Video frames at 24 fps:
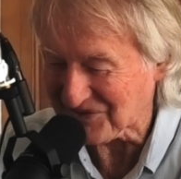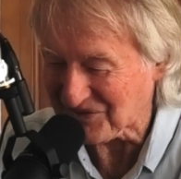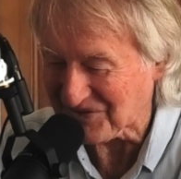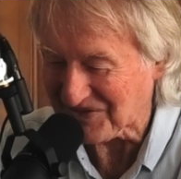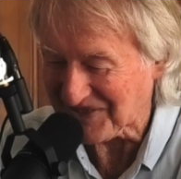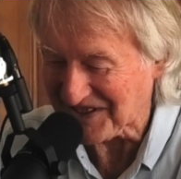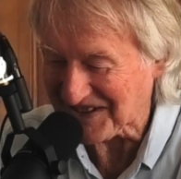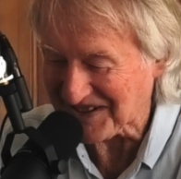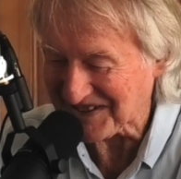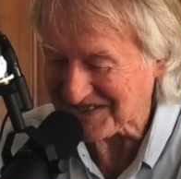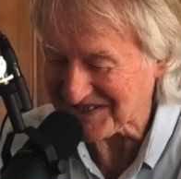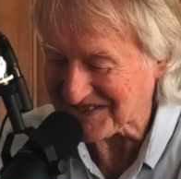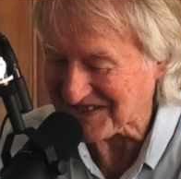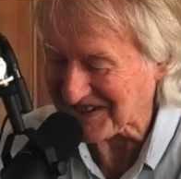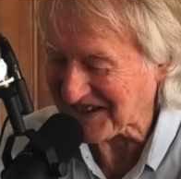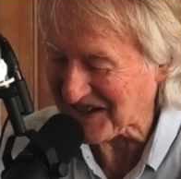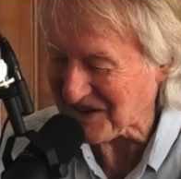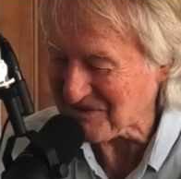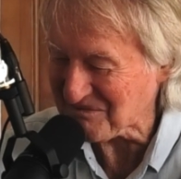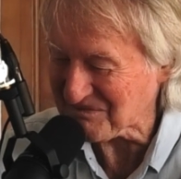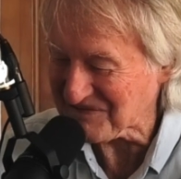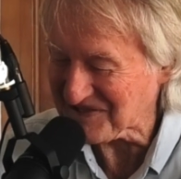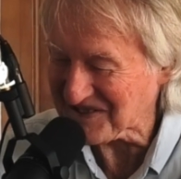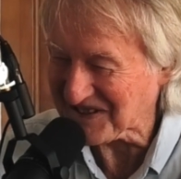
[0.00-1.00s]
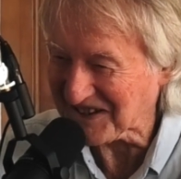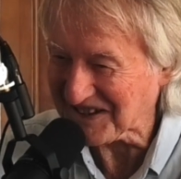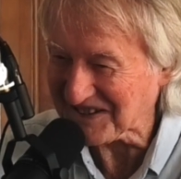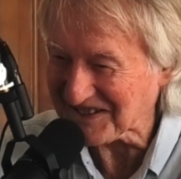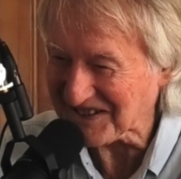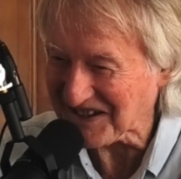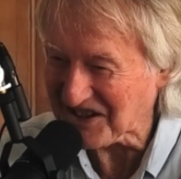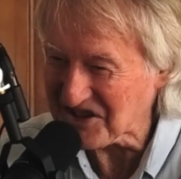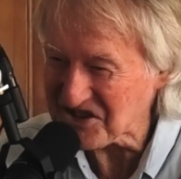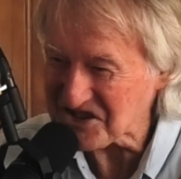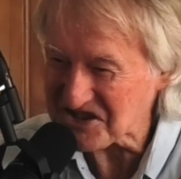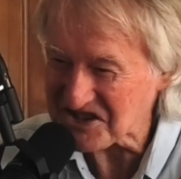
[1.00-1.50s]
must have come pretty
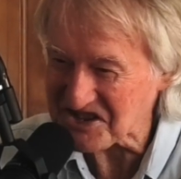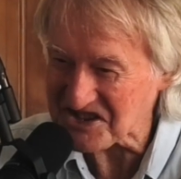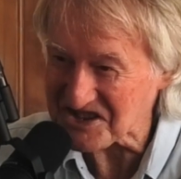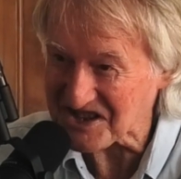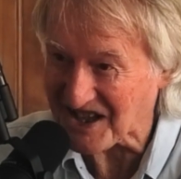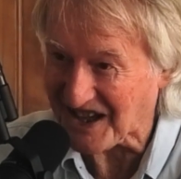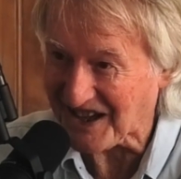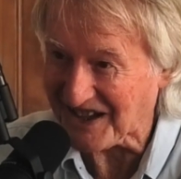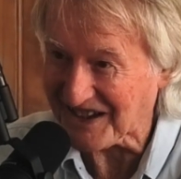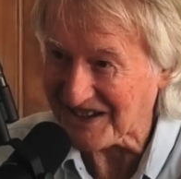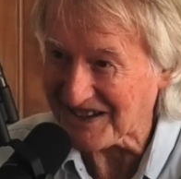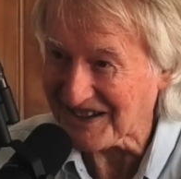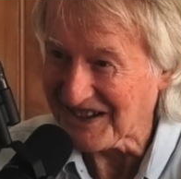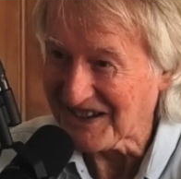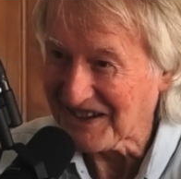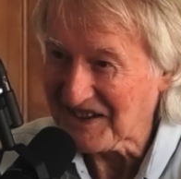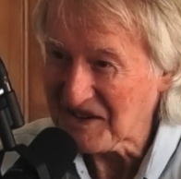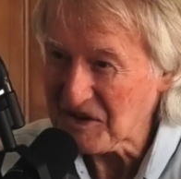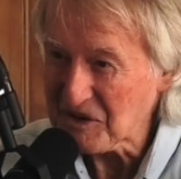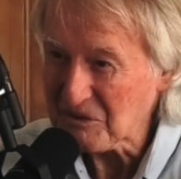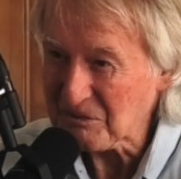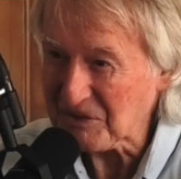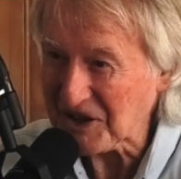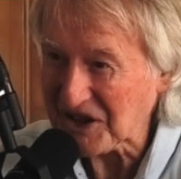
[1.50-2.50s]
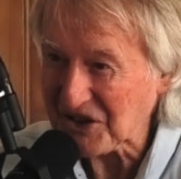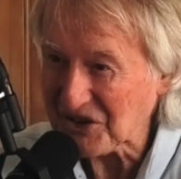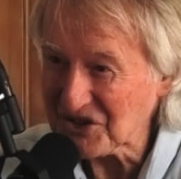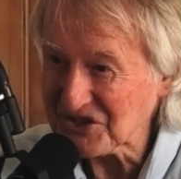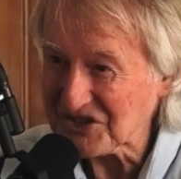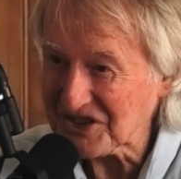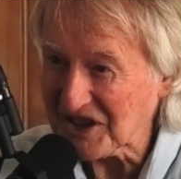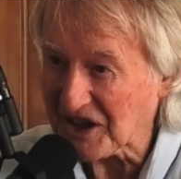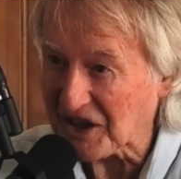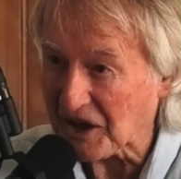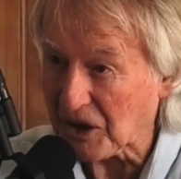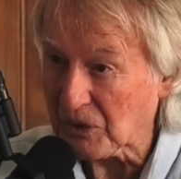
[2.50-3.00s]
close to saying,
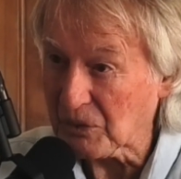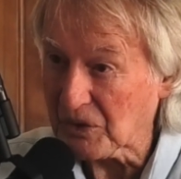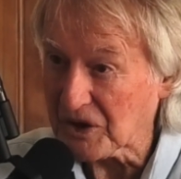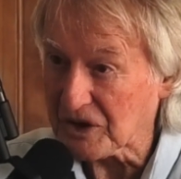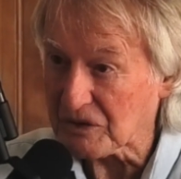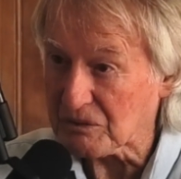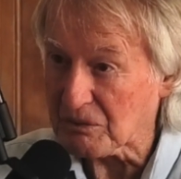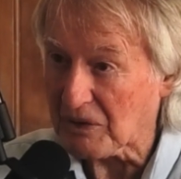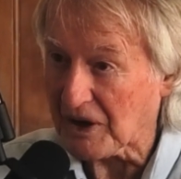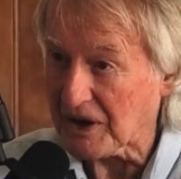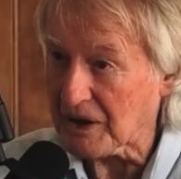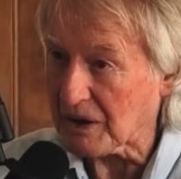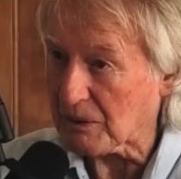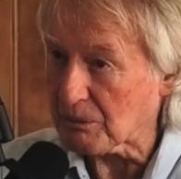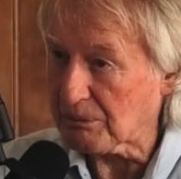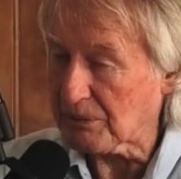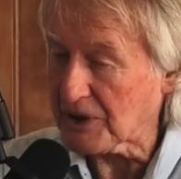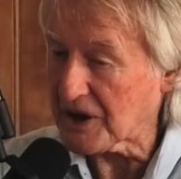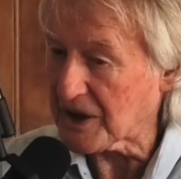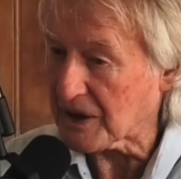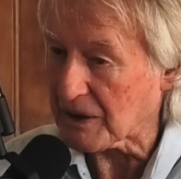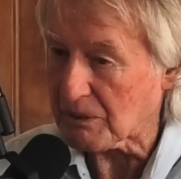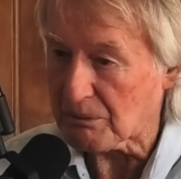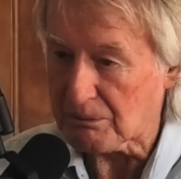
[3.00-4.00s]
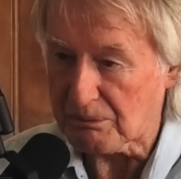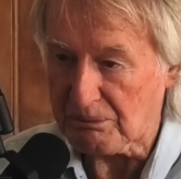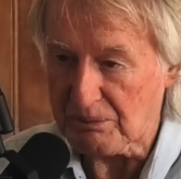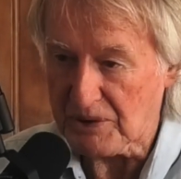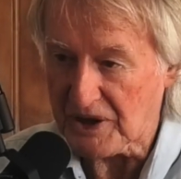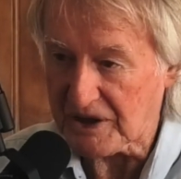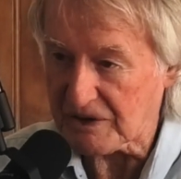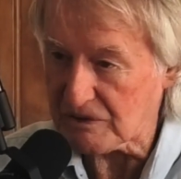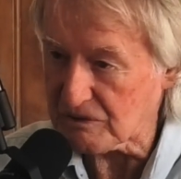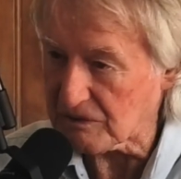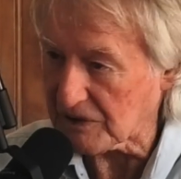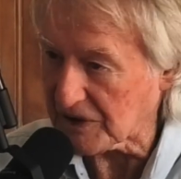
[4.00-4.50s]
because you know it would have made a, been a
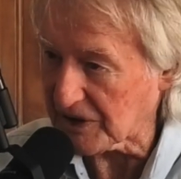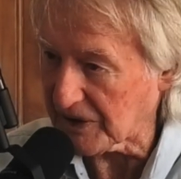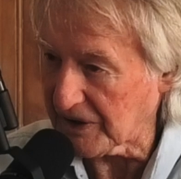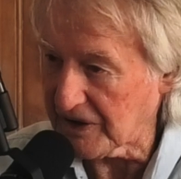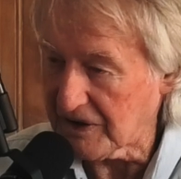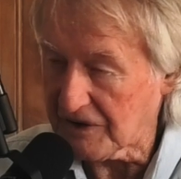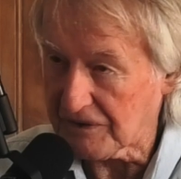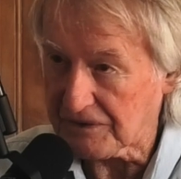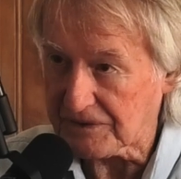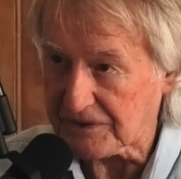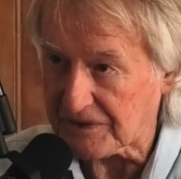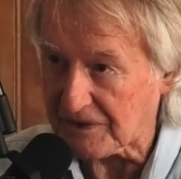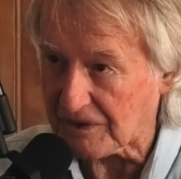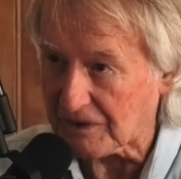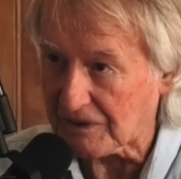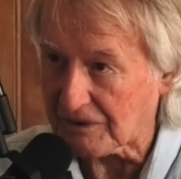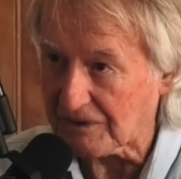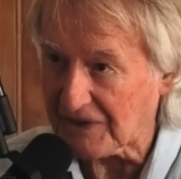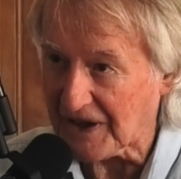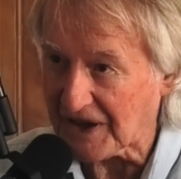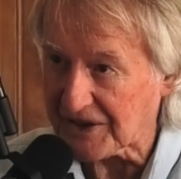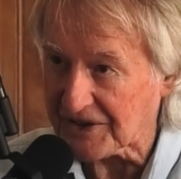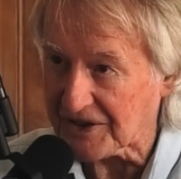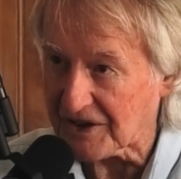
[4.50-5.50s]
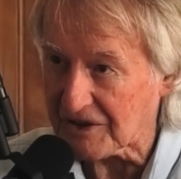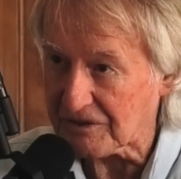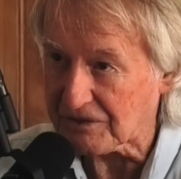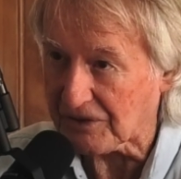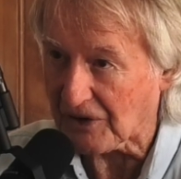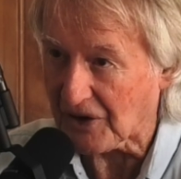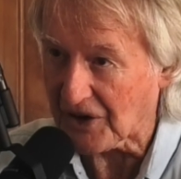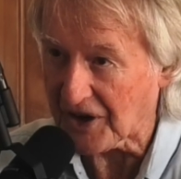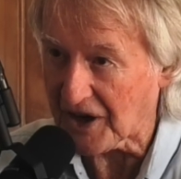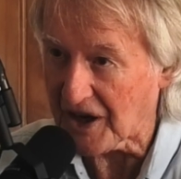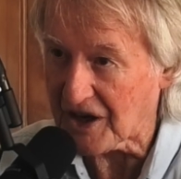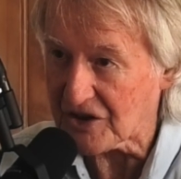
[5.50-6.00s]
big relief to have had that
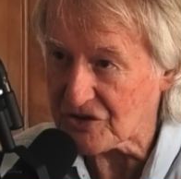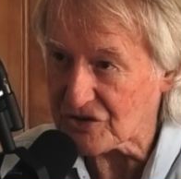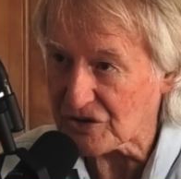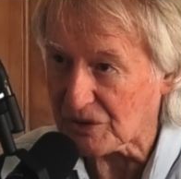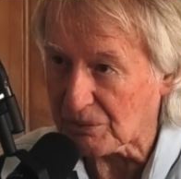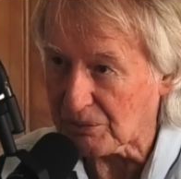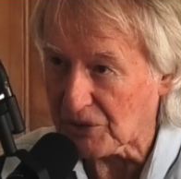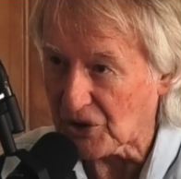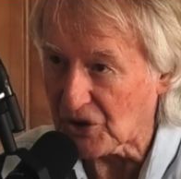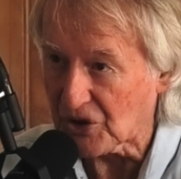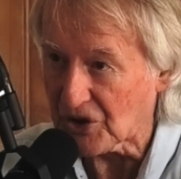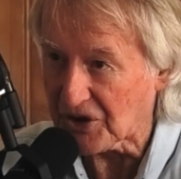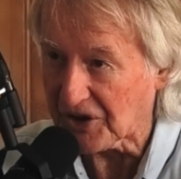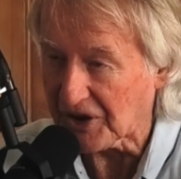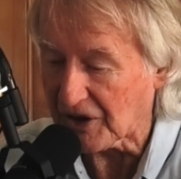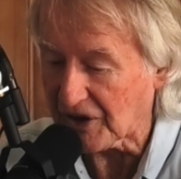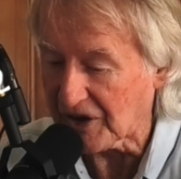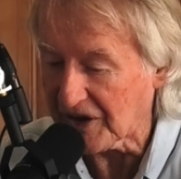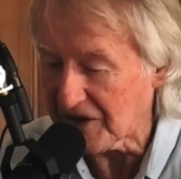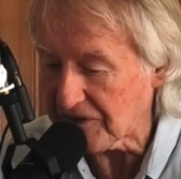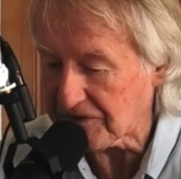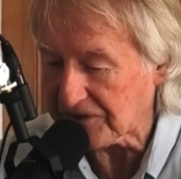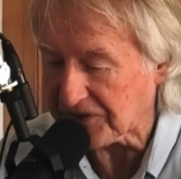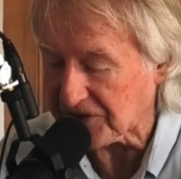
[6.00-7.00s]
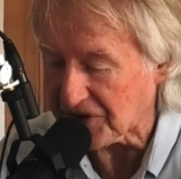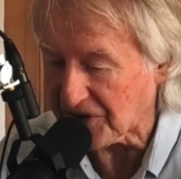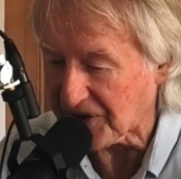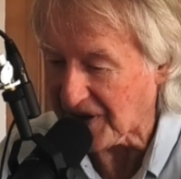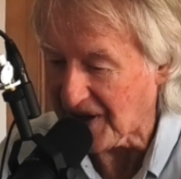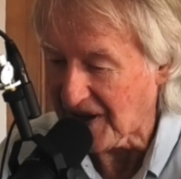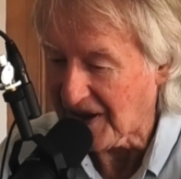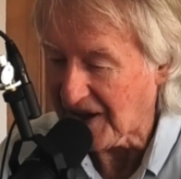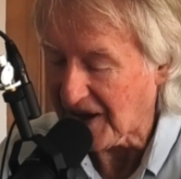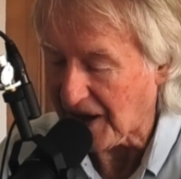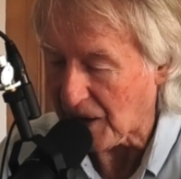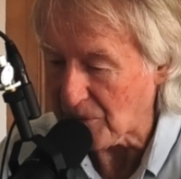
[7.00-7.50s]
financial burden lifted.
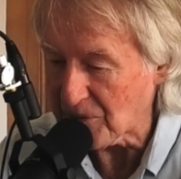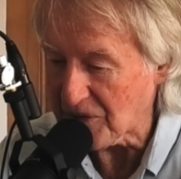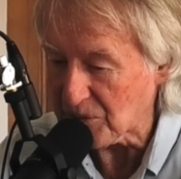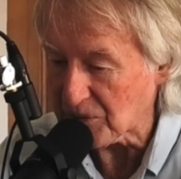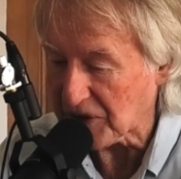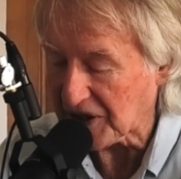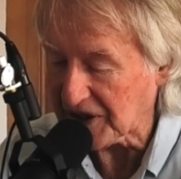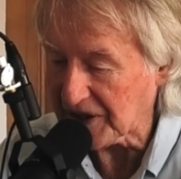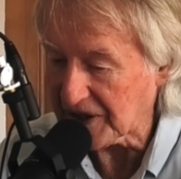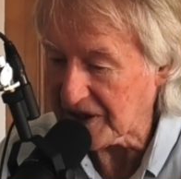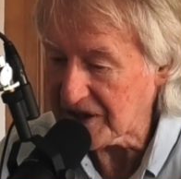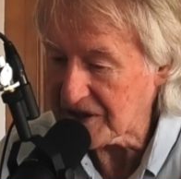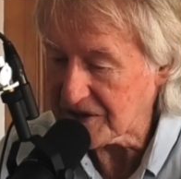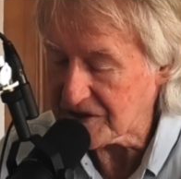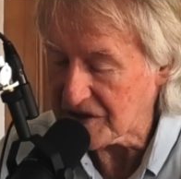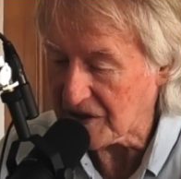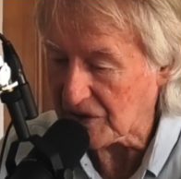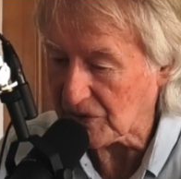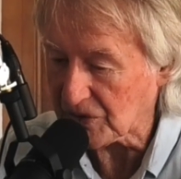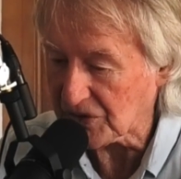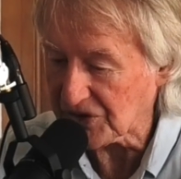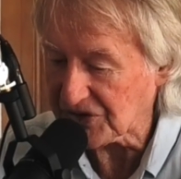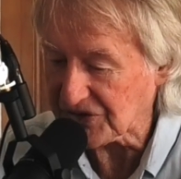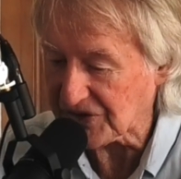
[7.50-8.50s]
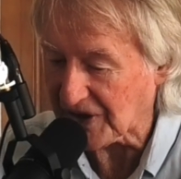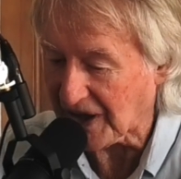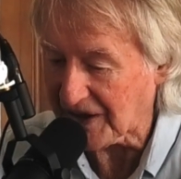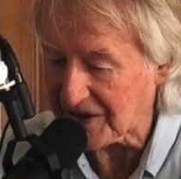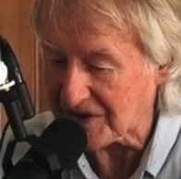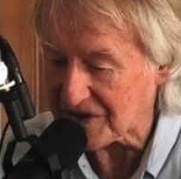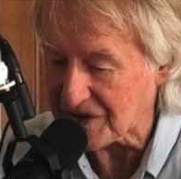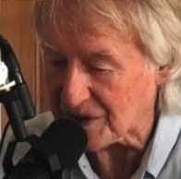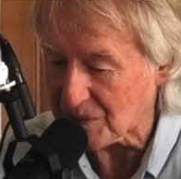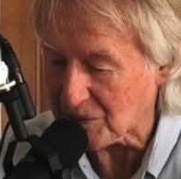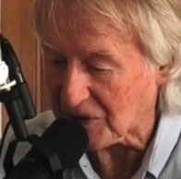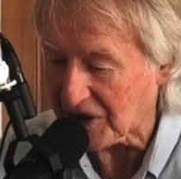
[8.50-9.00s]
I remember Lee Tickle
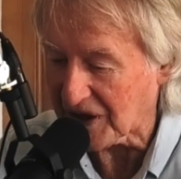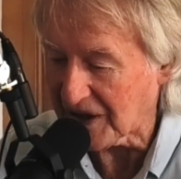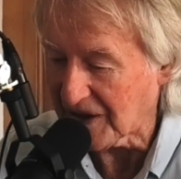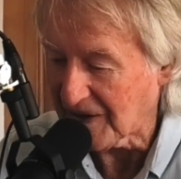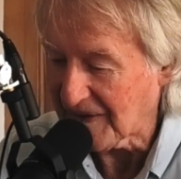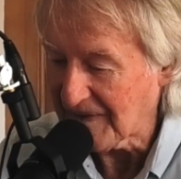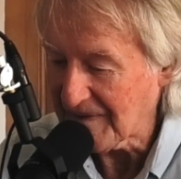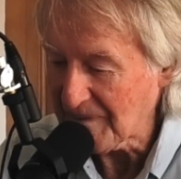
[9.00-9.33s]
saying to me,